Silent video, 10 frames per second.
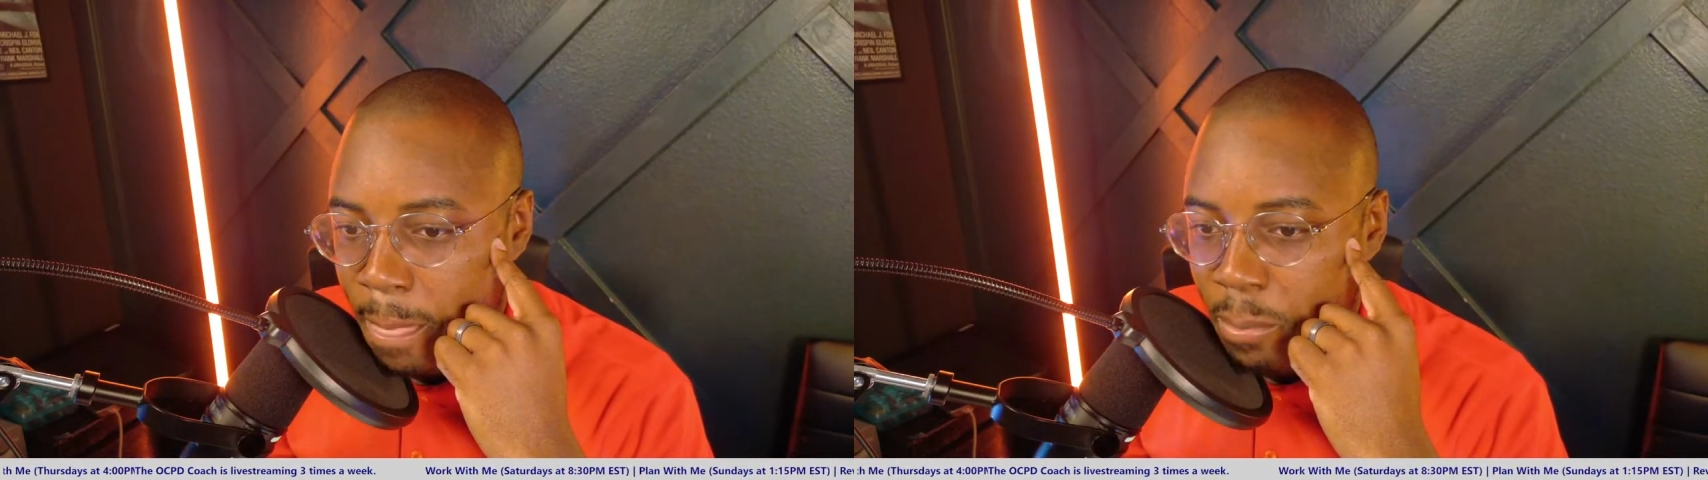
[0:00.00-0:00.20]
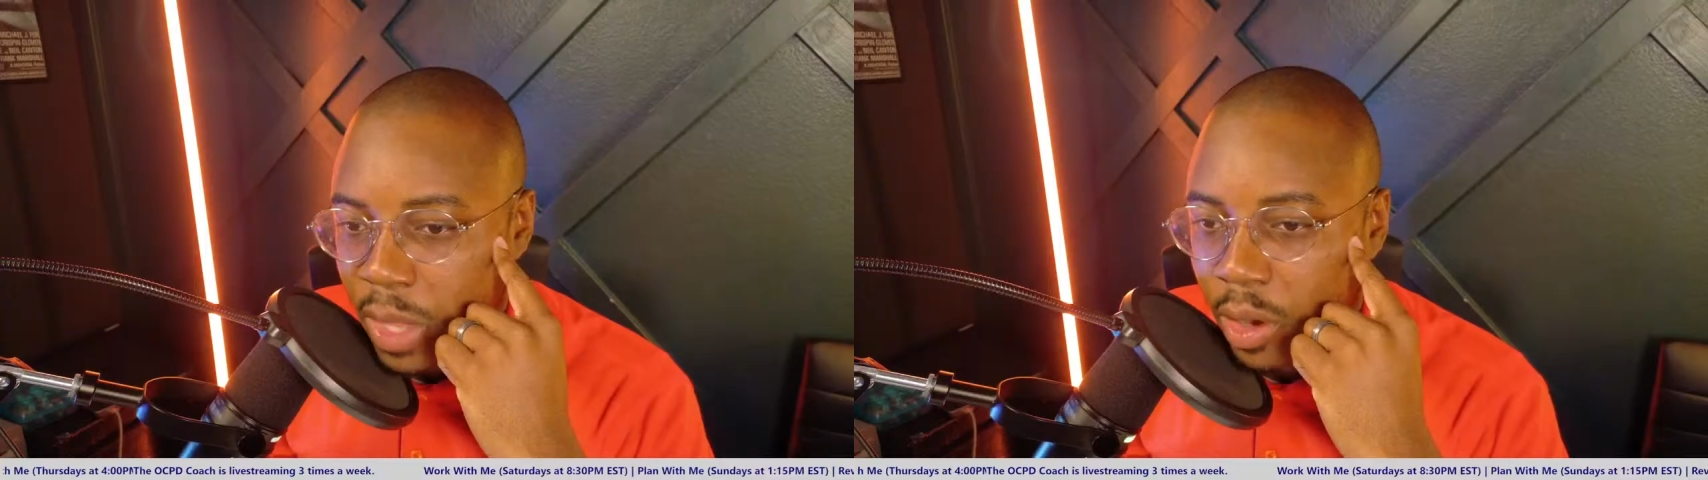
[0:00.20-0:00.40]

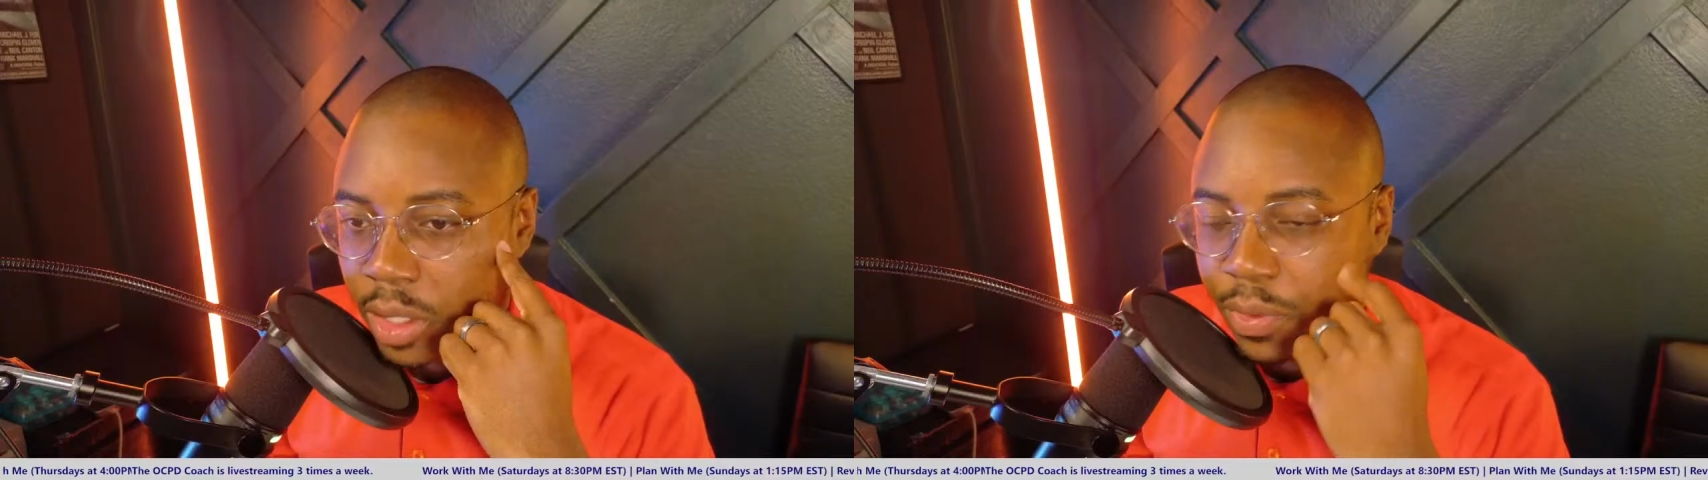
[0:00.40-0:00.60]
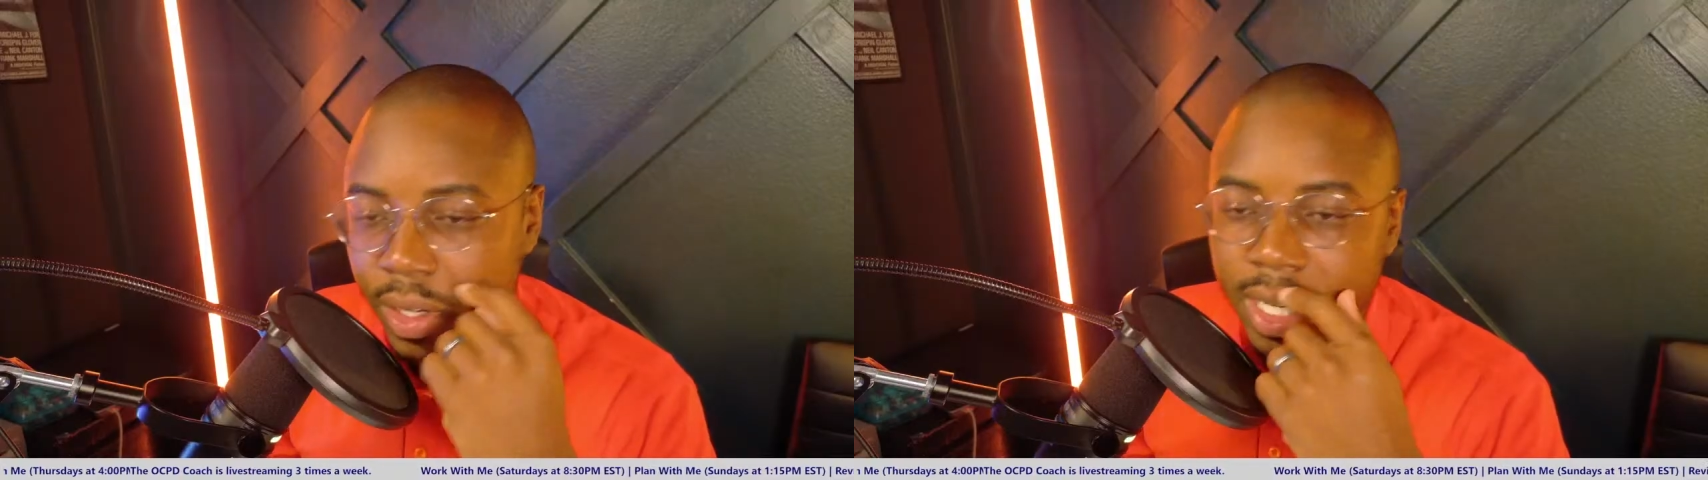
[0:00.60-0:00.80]
No, it's
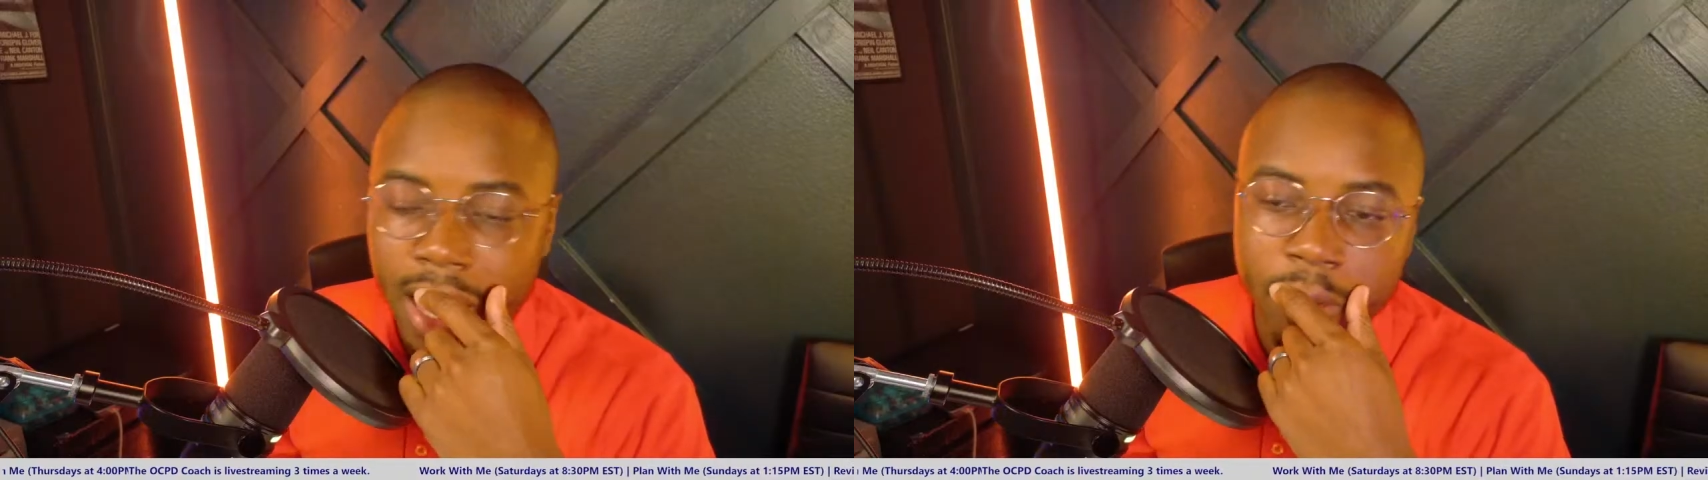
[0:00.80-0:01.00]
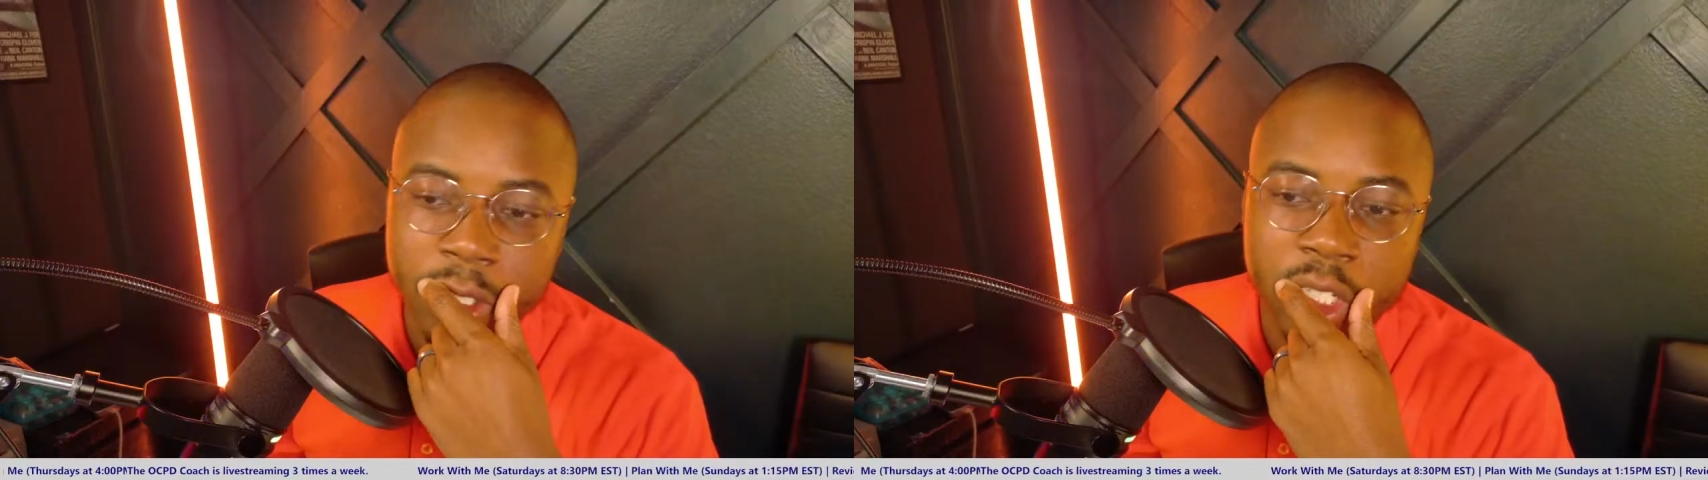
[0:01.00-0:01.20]
funny. I
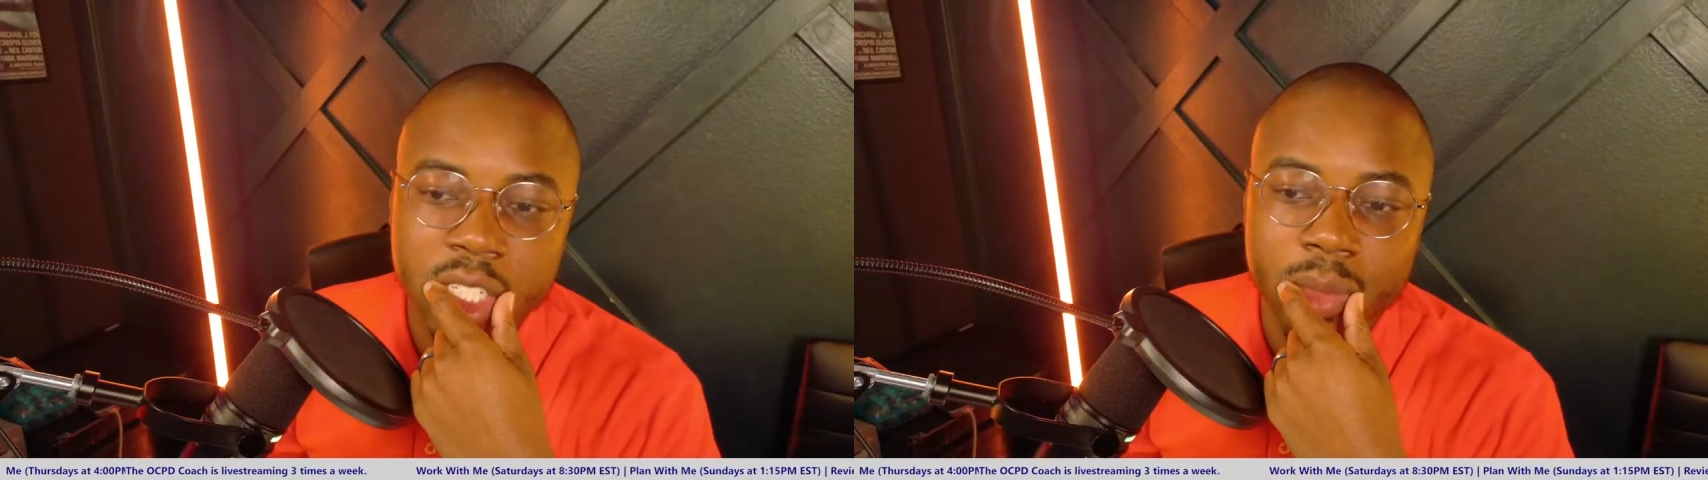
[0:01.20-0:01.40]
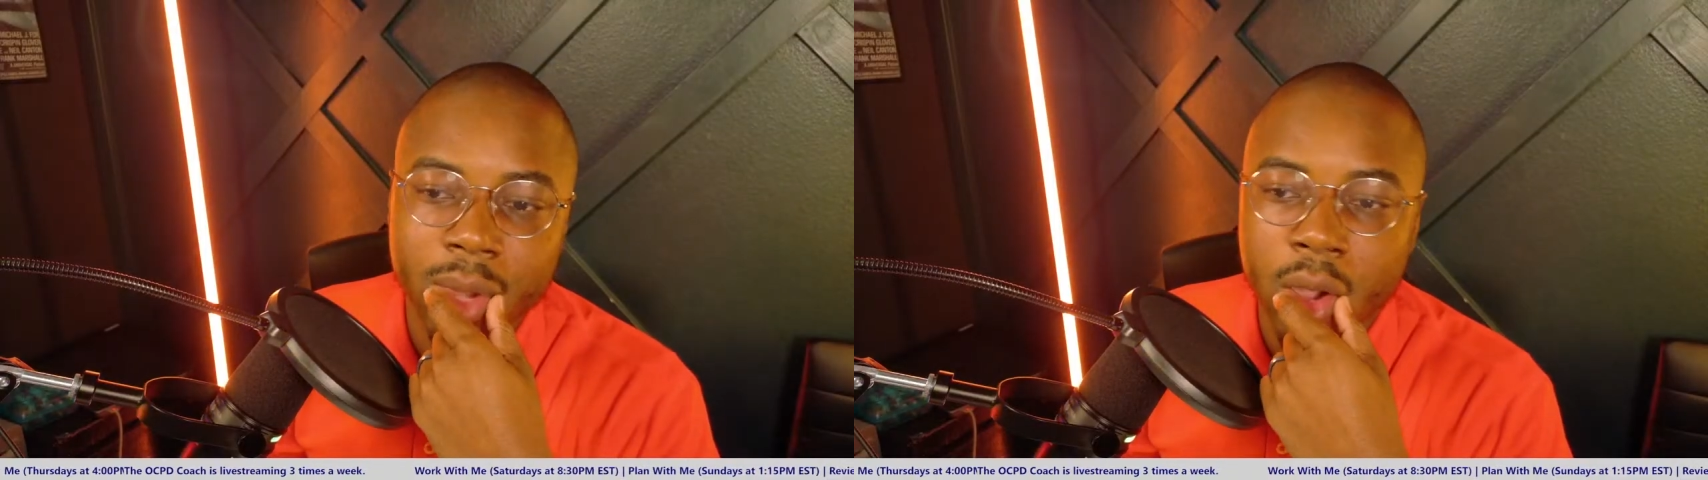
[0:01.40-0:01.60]
was just
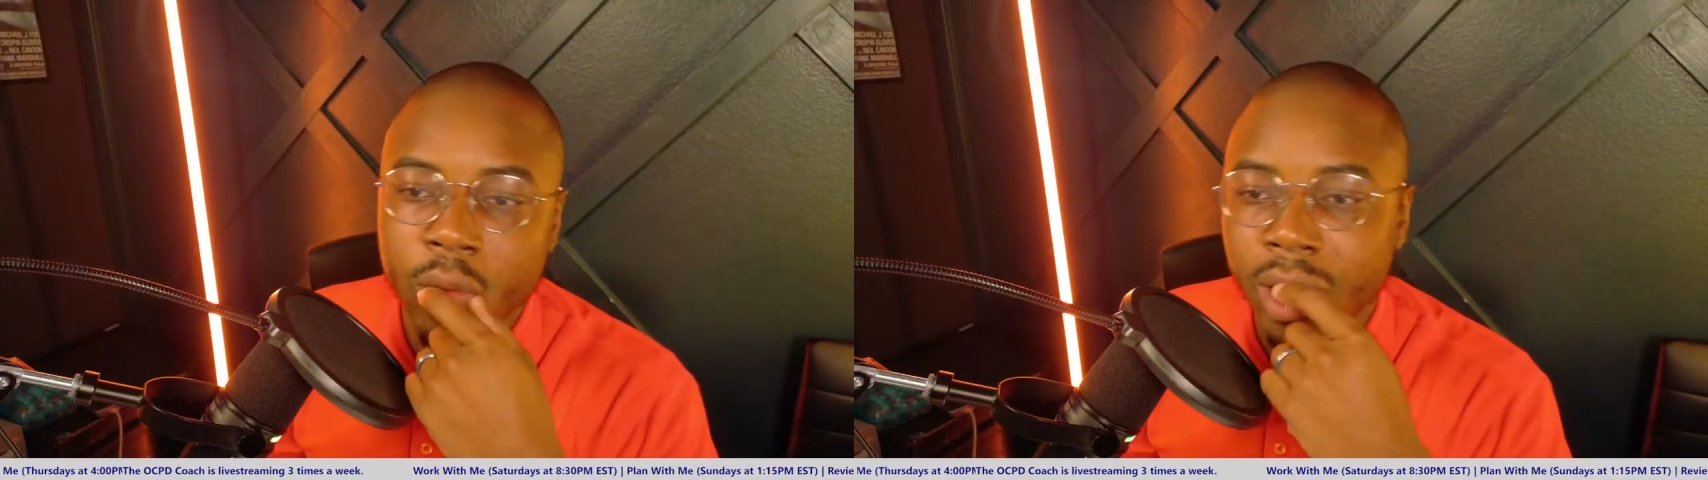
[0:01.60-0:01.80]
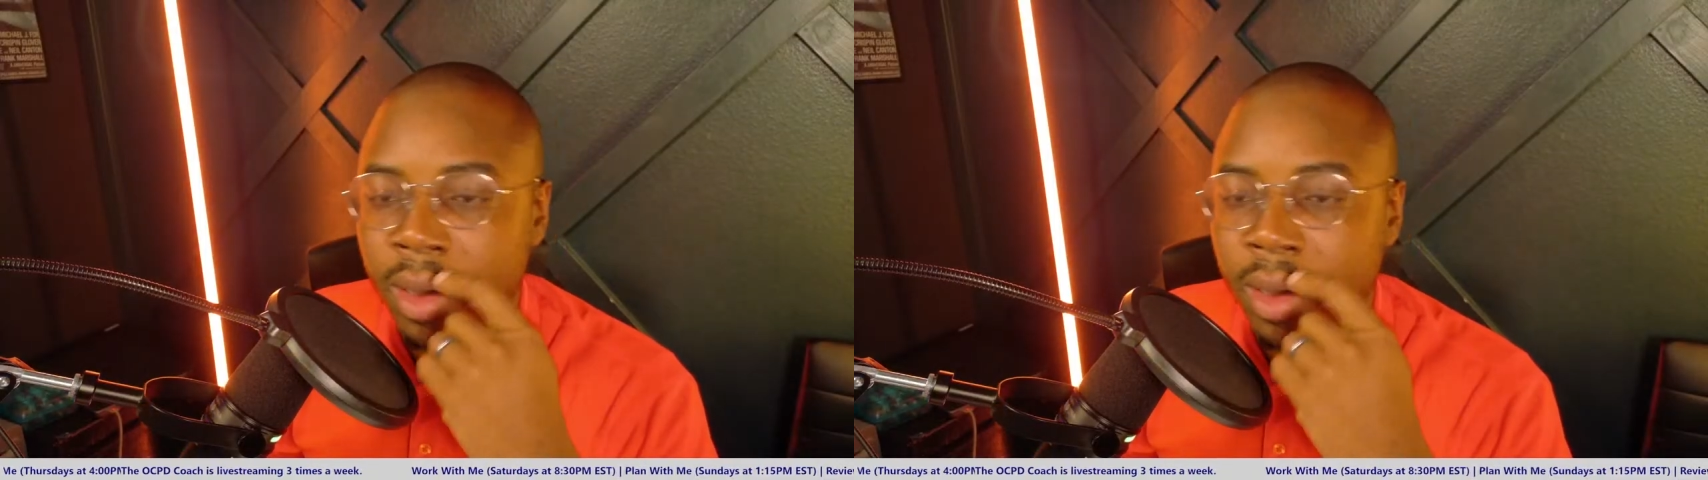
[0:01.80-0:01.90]
about